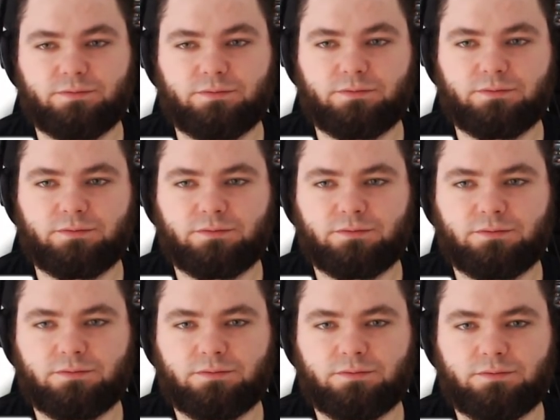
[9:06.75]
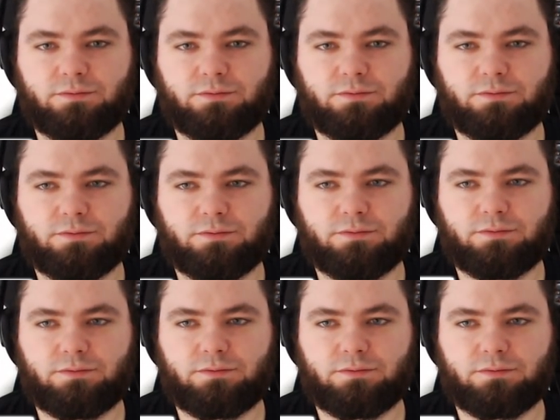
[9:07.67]

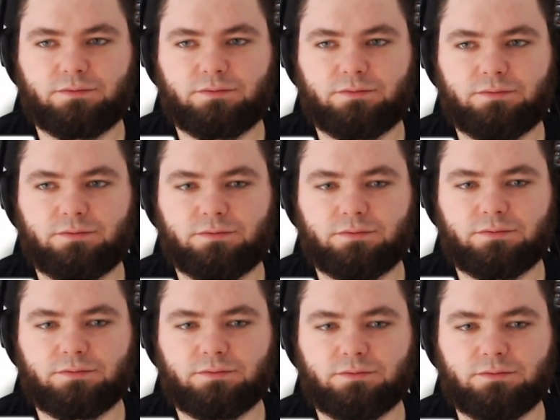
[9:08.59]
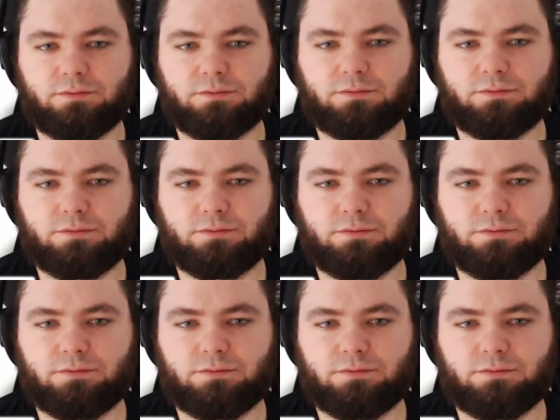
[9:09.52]
Nobody speaks.